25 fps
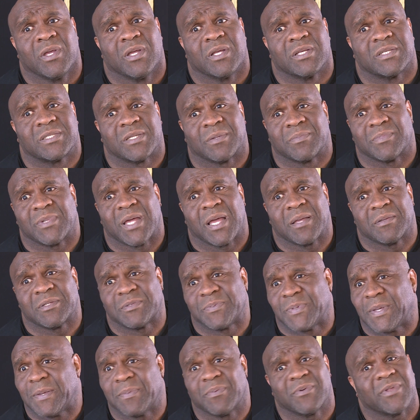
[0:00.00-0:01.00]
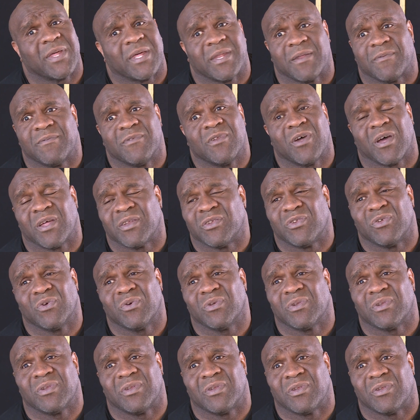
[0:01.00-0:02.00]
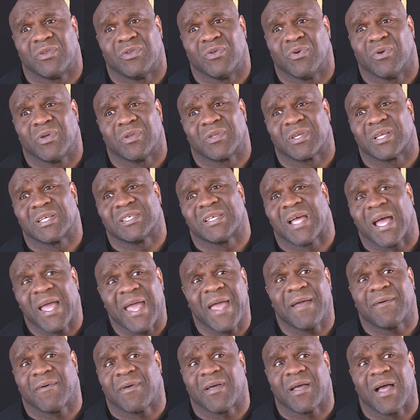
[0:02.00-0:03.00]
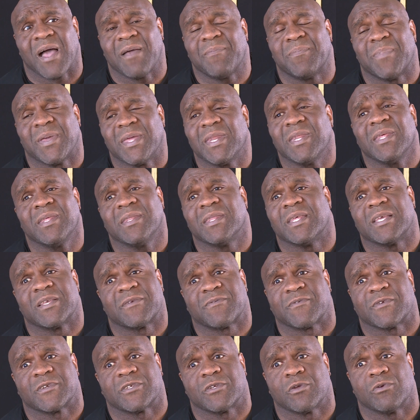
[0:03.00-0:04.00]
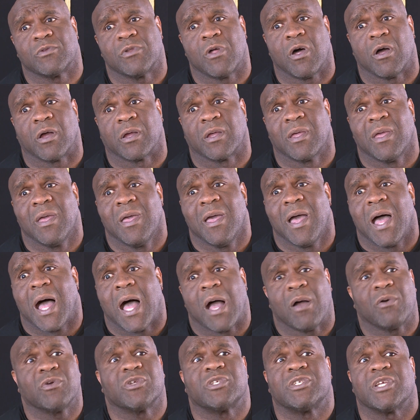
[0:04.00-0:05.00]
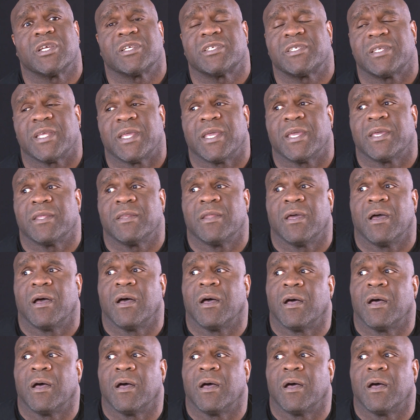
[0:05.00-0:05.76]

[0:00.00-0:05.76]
sometimes people that have do it, because I've been in this for so long. I was just in